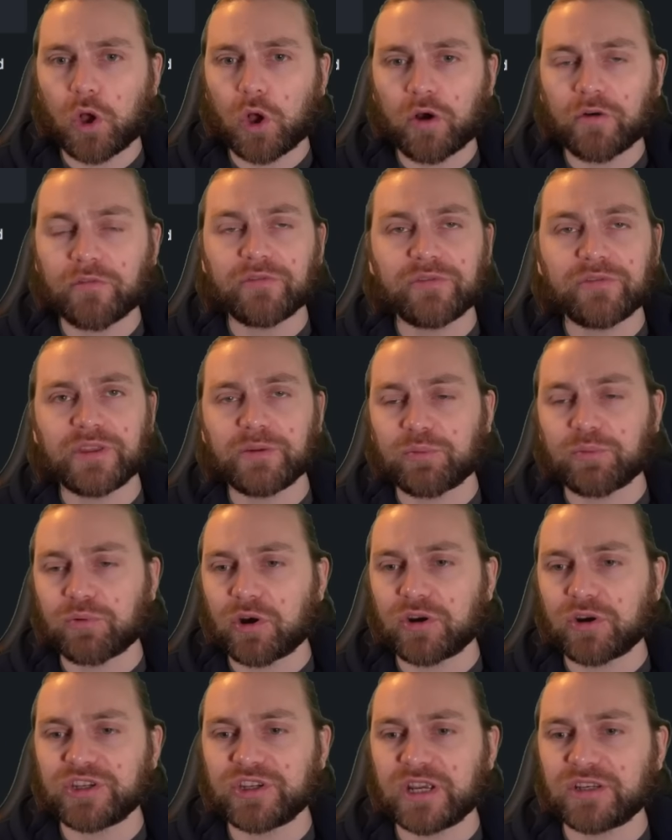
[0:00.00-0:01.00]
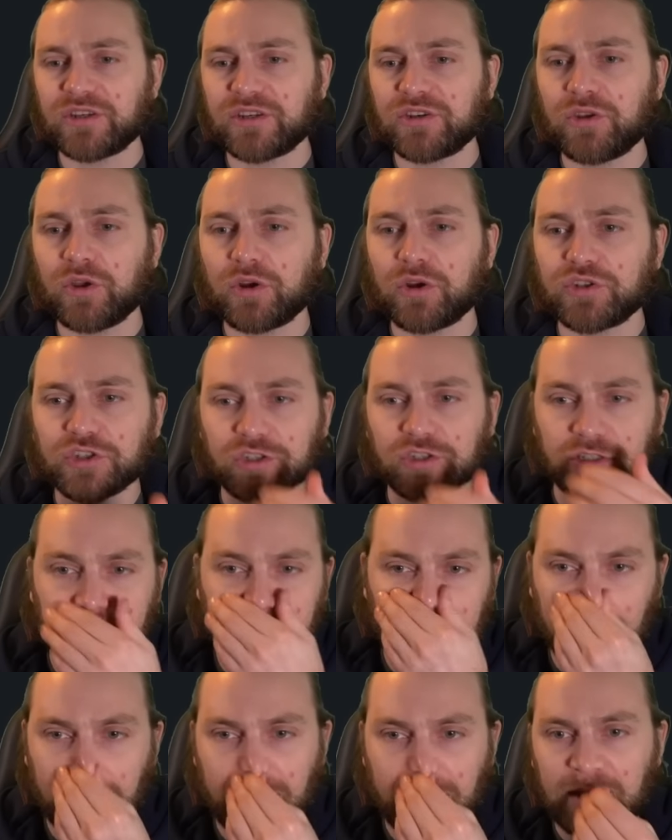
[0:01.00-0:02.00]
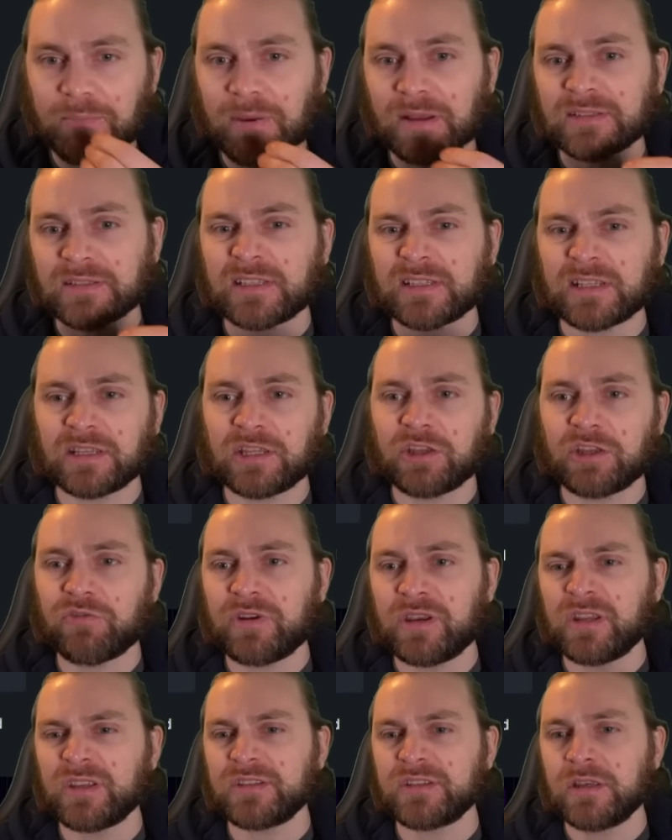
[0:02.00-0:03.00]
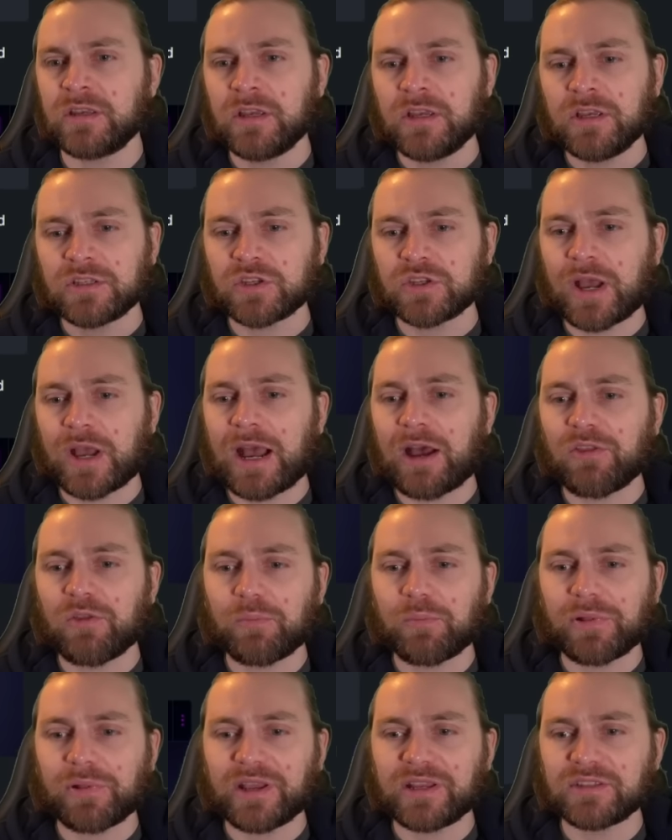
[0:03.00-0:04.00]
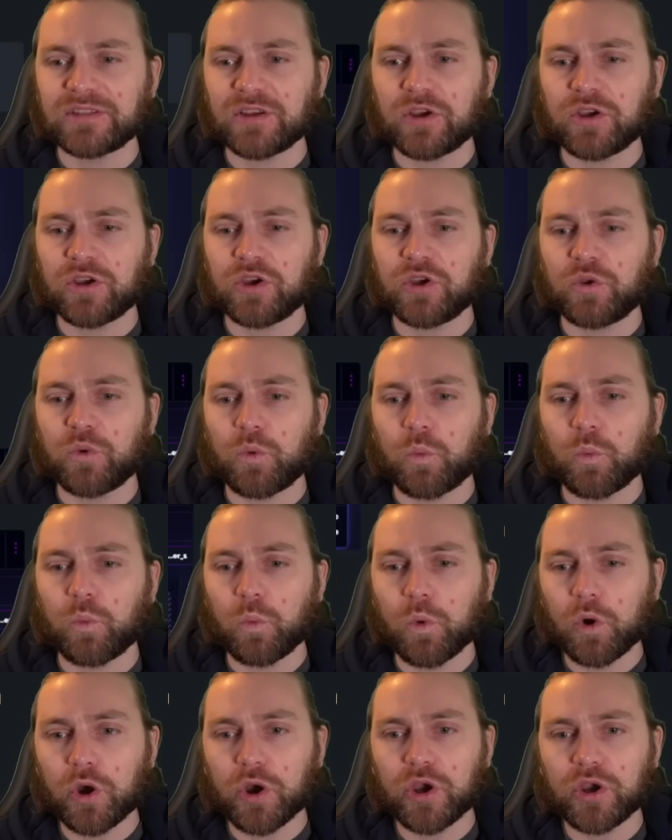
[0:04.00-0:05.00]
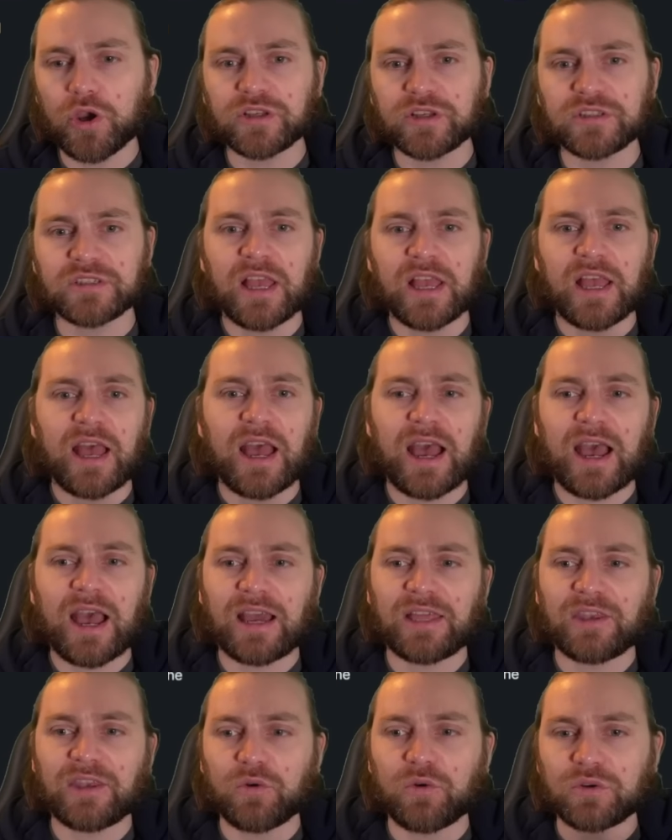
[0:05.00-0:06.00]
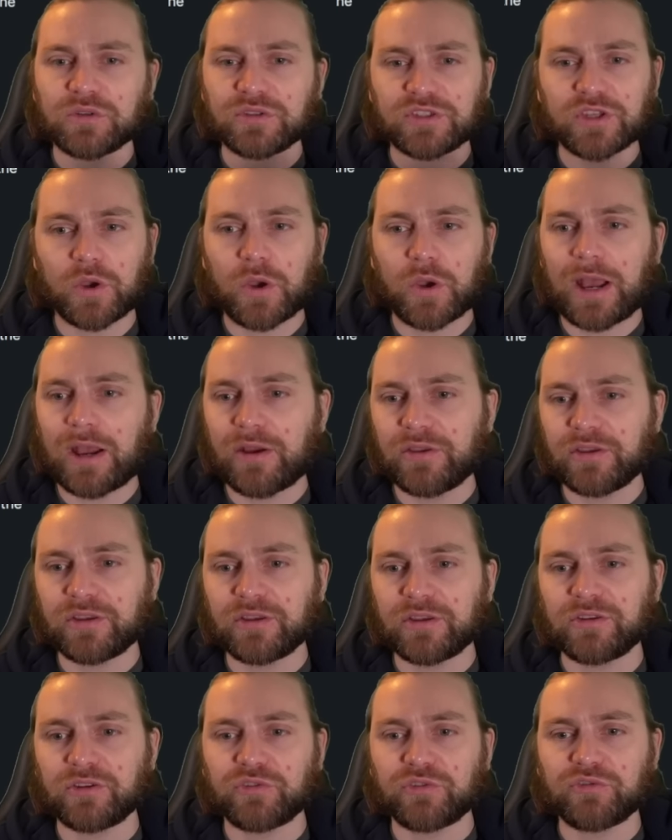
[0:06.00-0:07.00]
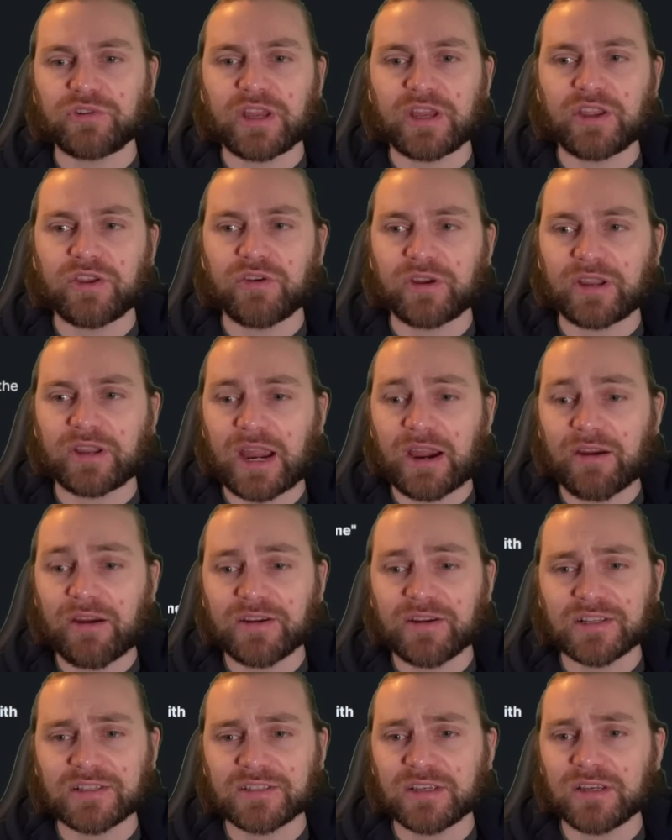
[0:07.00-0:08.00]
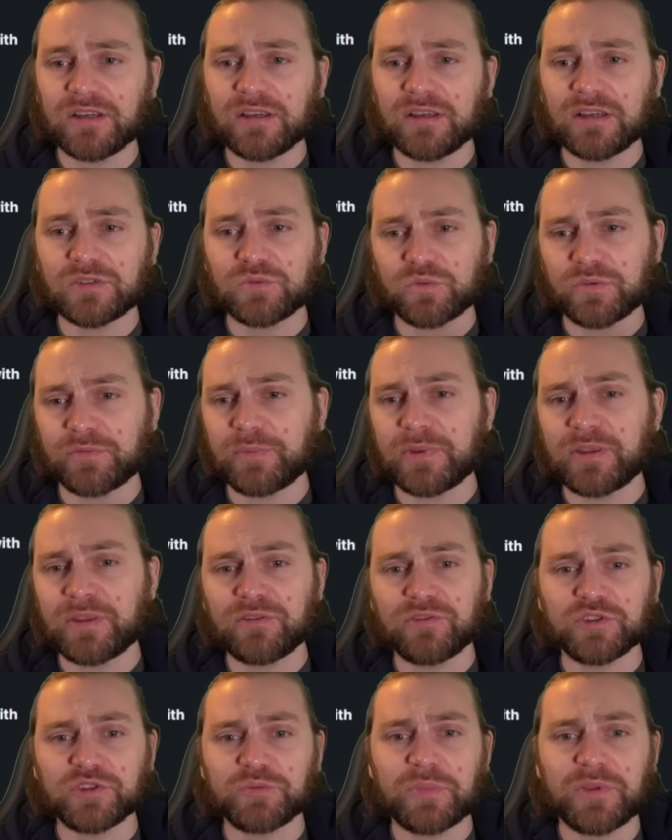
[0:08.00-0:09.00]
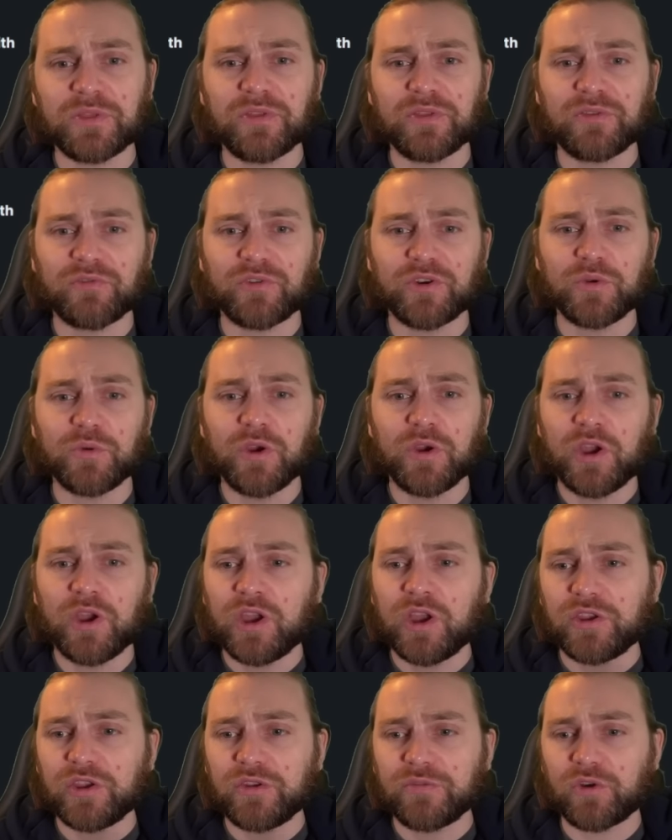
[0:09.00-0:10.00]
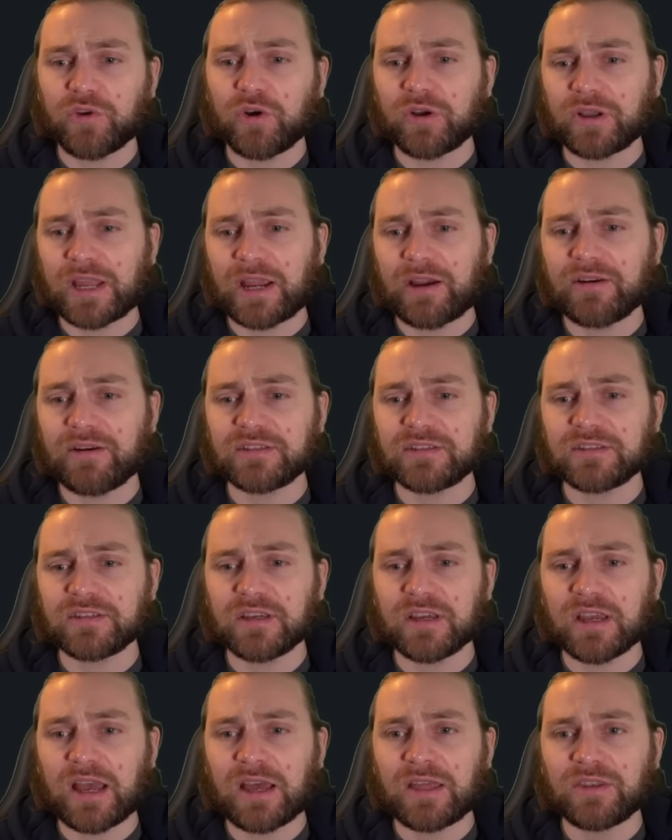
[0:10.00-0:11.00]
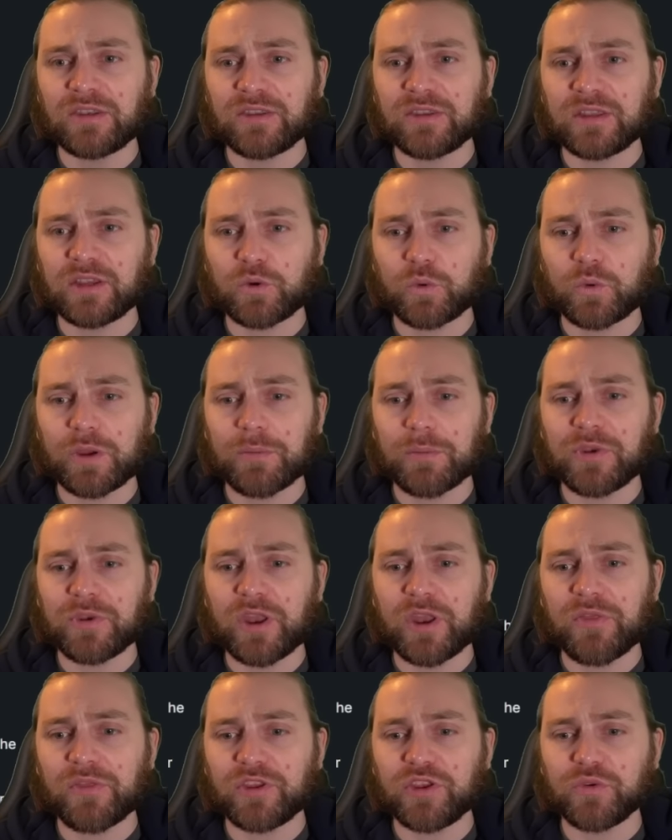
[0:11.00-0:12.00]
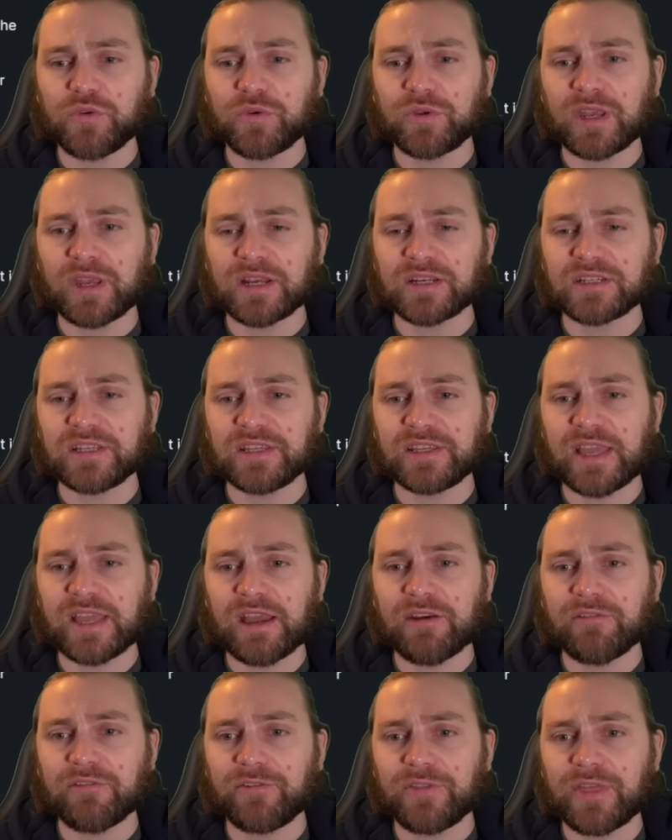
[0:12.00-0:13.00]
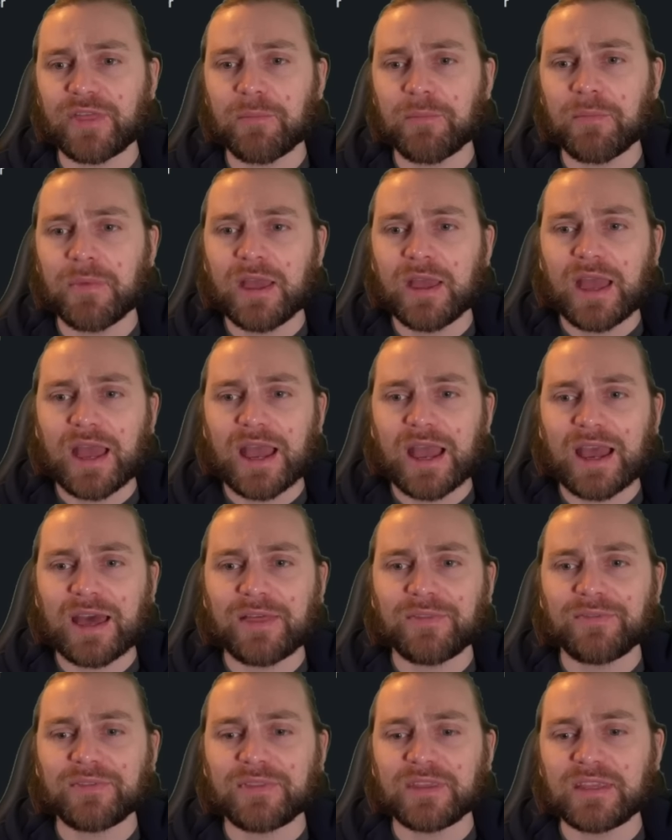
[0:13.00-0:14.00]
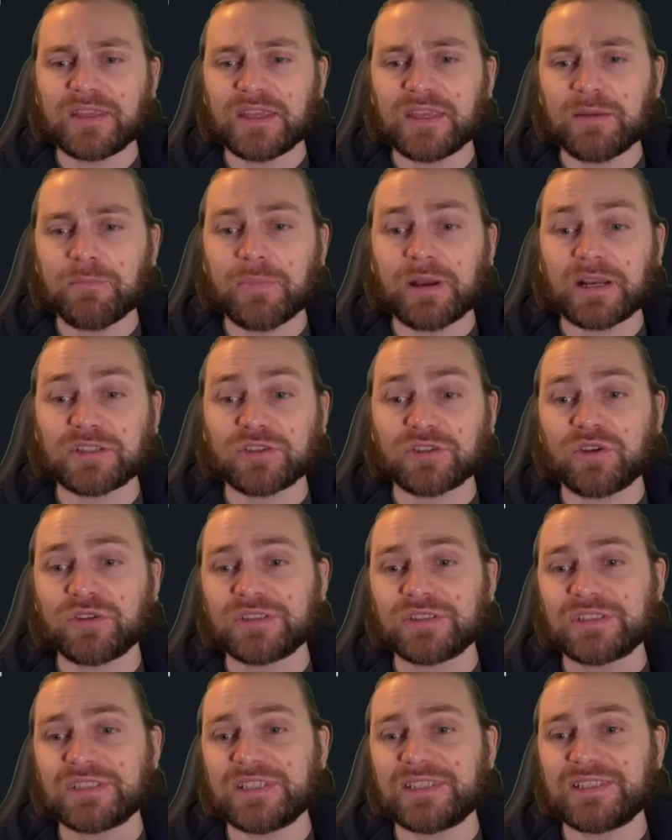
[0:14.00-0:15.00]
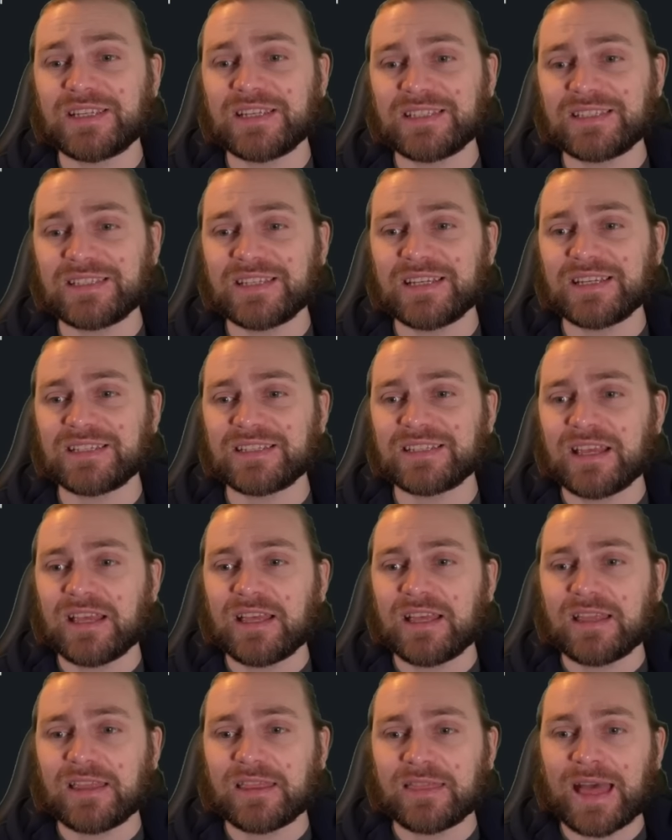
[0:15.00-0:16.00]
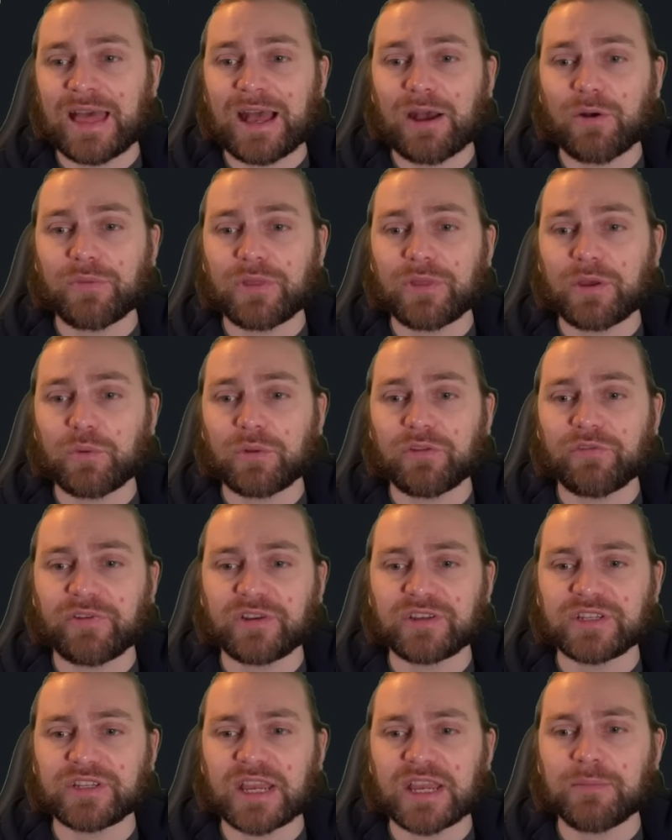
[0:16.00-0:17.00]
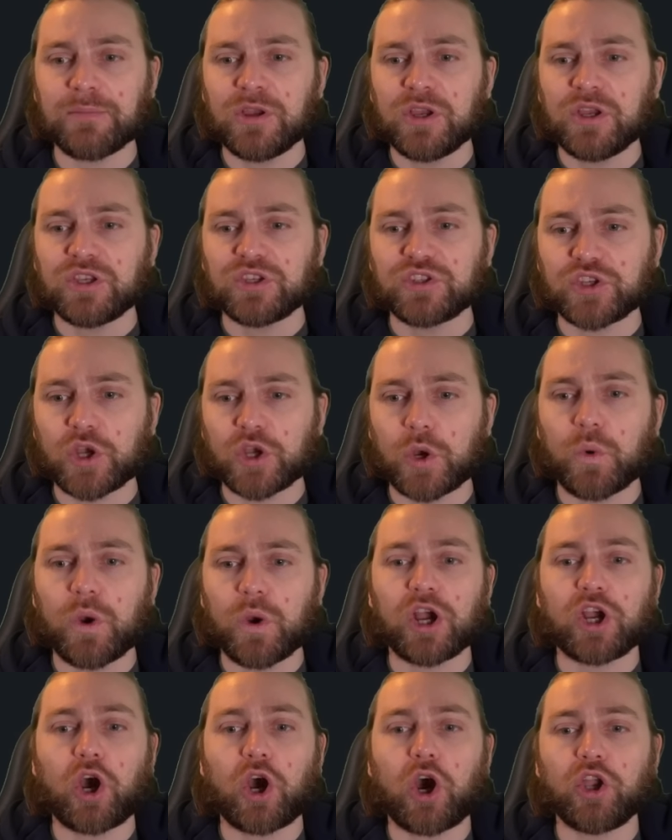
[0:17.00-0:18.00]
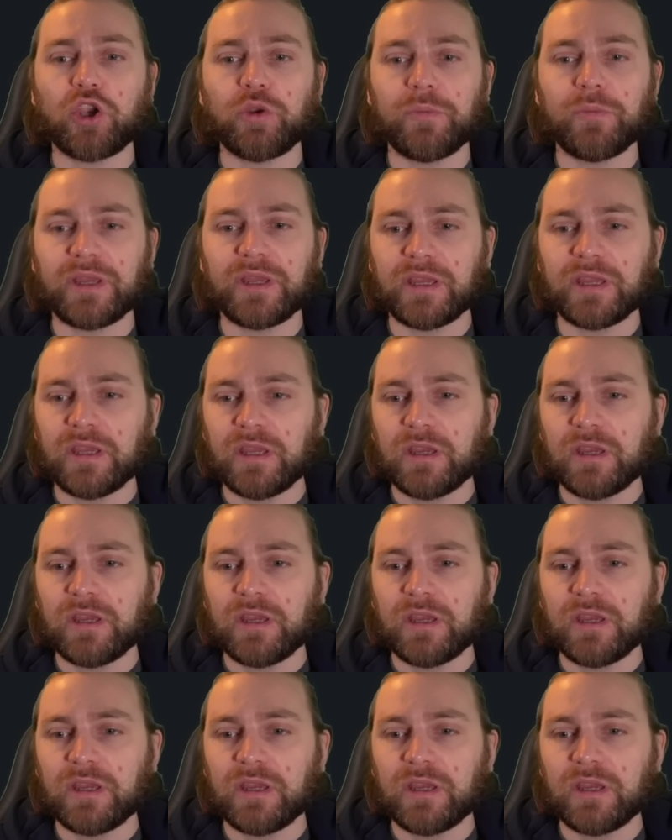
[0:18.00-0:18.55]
of the project, not just the battling the arenas. So how the play to earn works and also how you can create your character as we've been just been through. You've got character and the equipment that you can actually get for them and the impact on statistics and how they will affect your game. So economy,